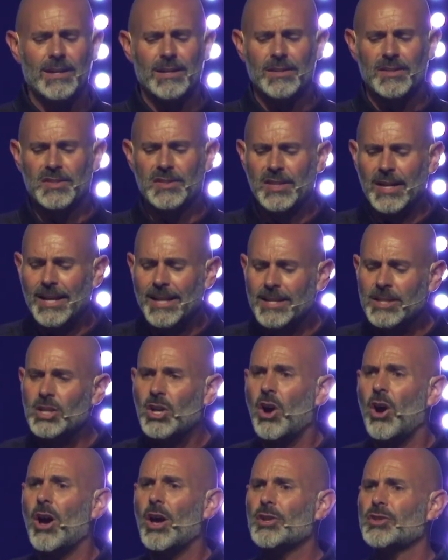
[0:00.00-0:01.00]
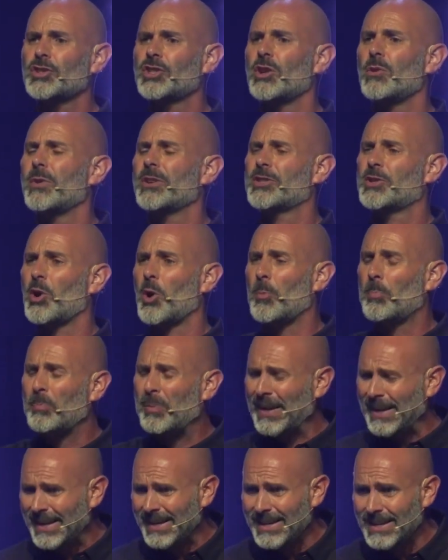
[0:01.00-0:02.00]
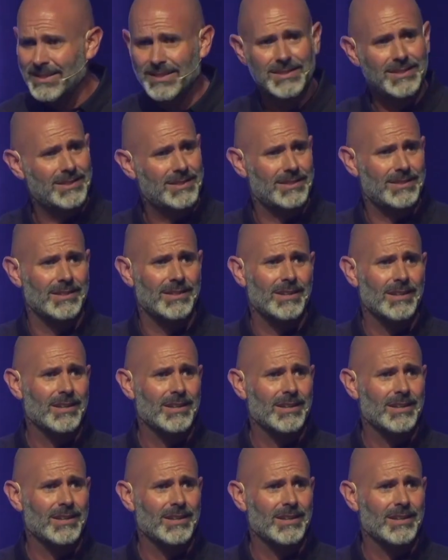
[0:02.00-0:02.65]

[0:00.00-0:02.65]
Sin costs you with your peace.